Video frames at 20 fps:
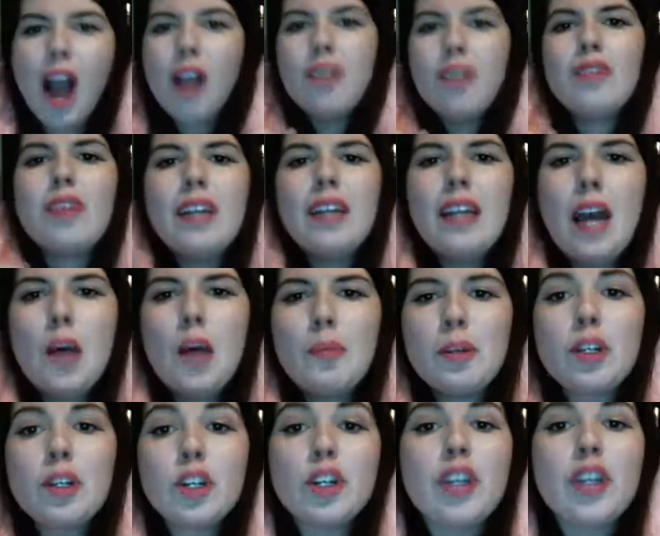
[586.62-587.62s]
Other than
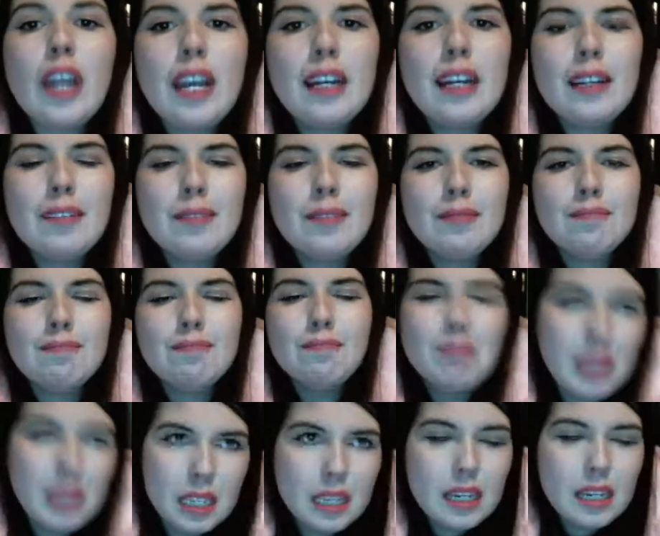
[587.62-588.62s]
helping create
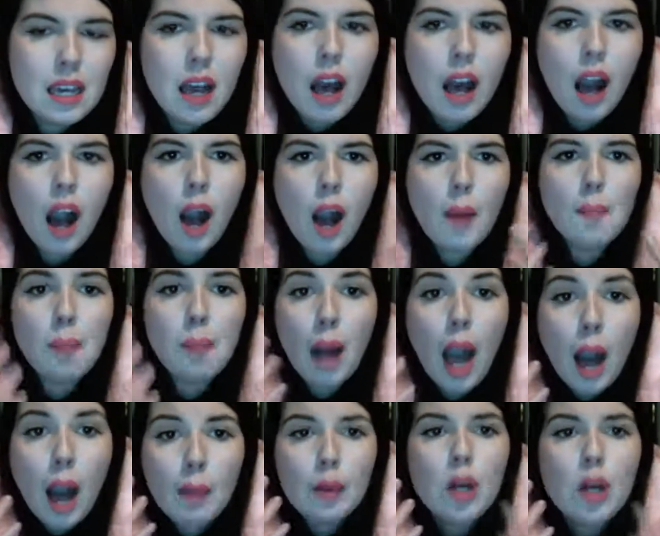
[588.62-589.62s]
me,
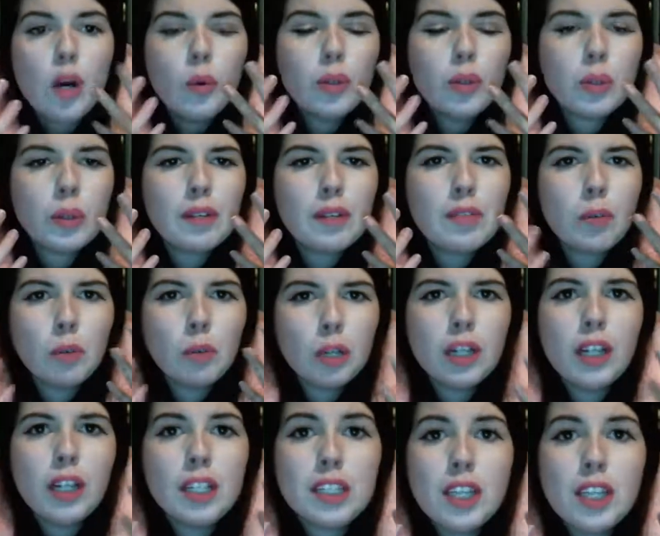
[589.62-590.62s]
Bob was one of the
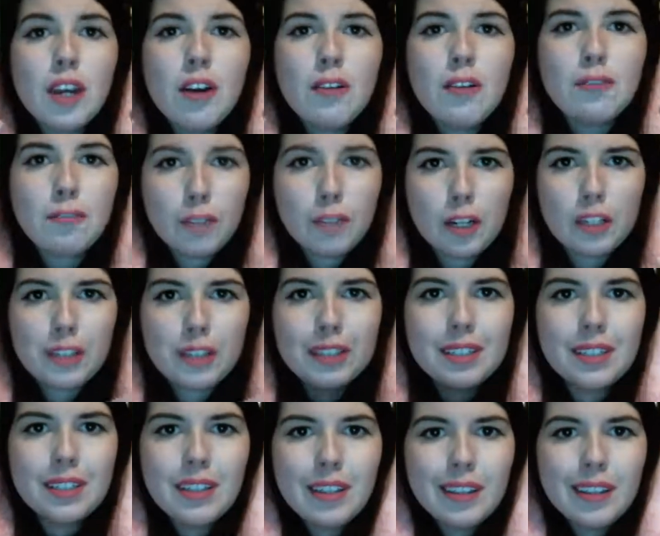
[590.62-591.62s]
world's
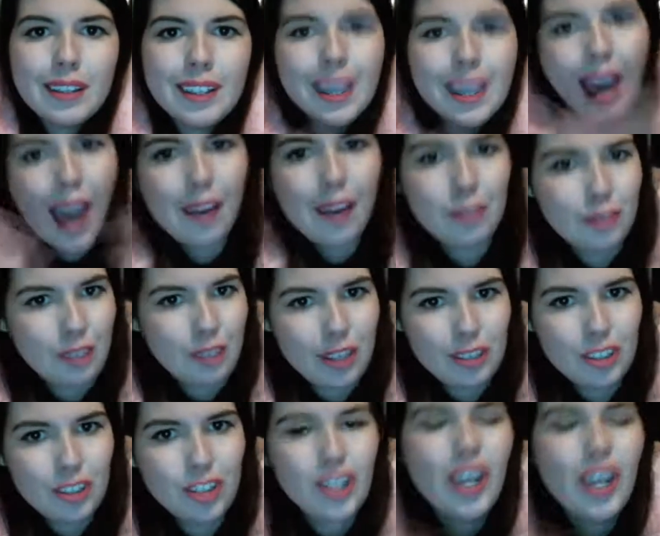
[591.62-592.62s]
first
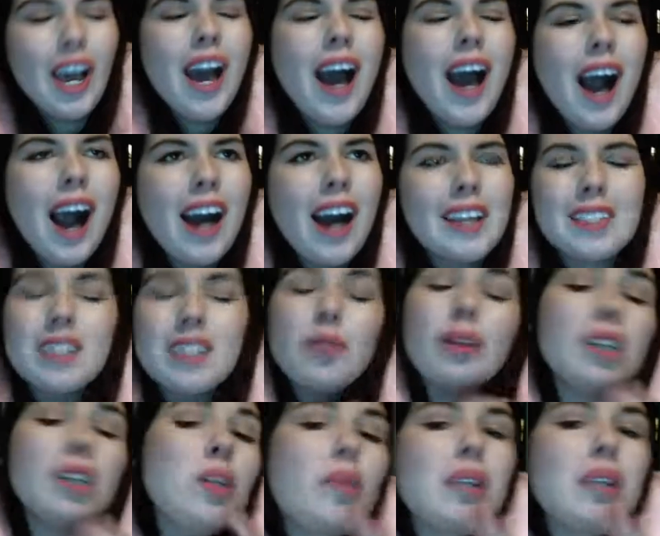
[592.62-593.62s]
catfish. See,
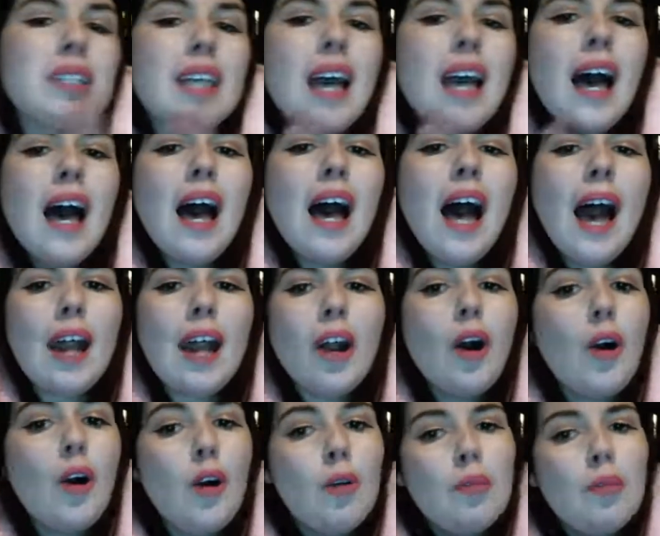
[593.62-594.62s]
while he was at
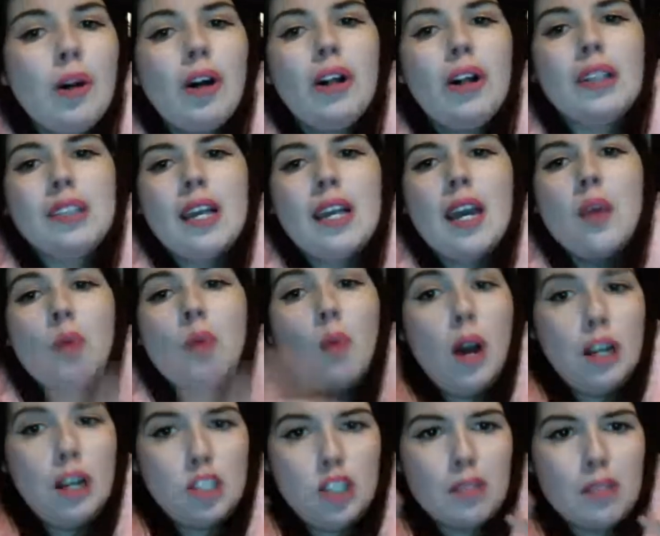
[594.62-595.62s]
home all day
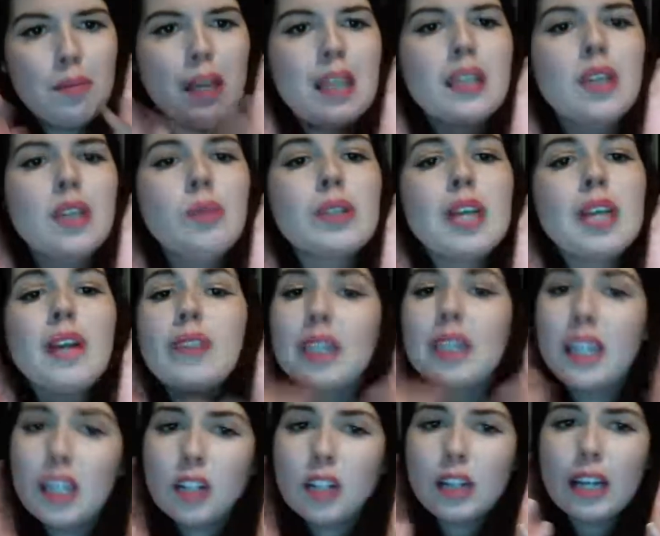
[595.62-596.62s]
watching me, he was on
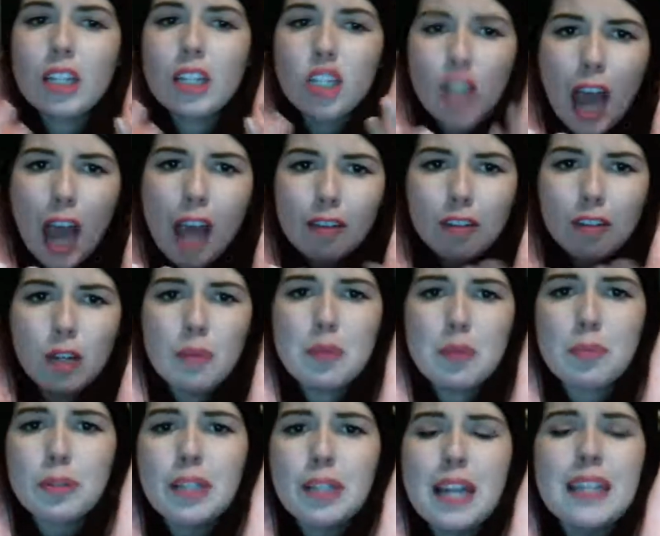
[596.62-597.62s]
the internet chat
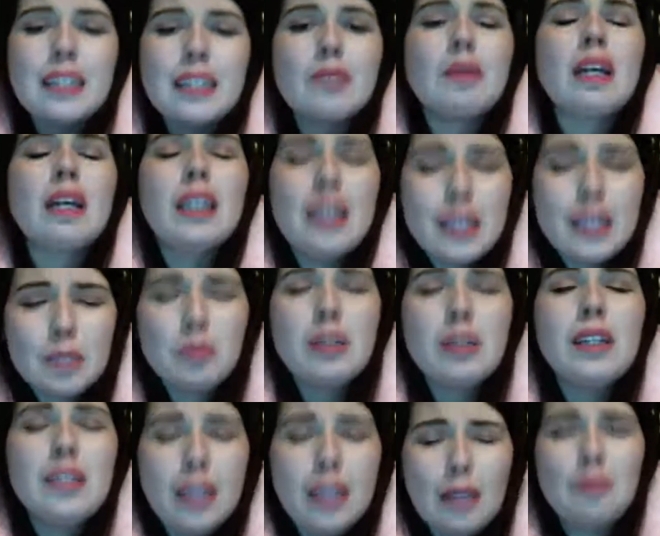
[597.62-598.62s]
rooms pretending to be a
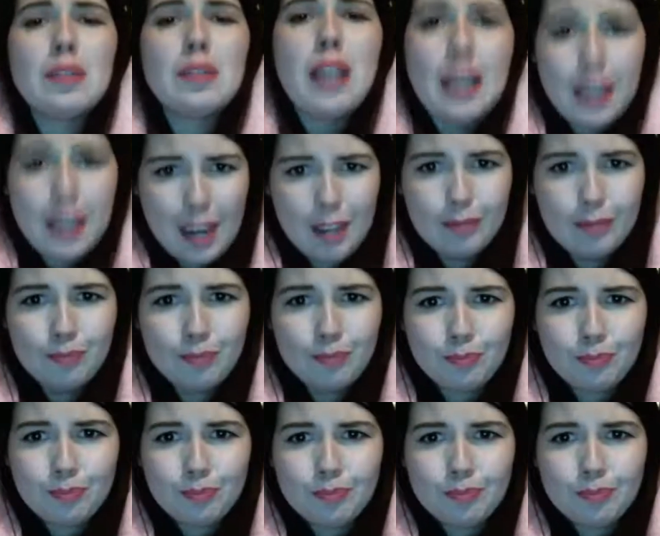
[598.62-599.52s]
lesbian named Diane.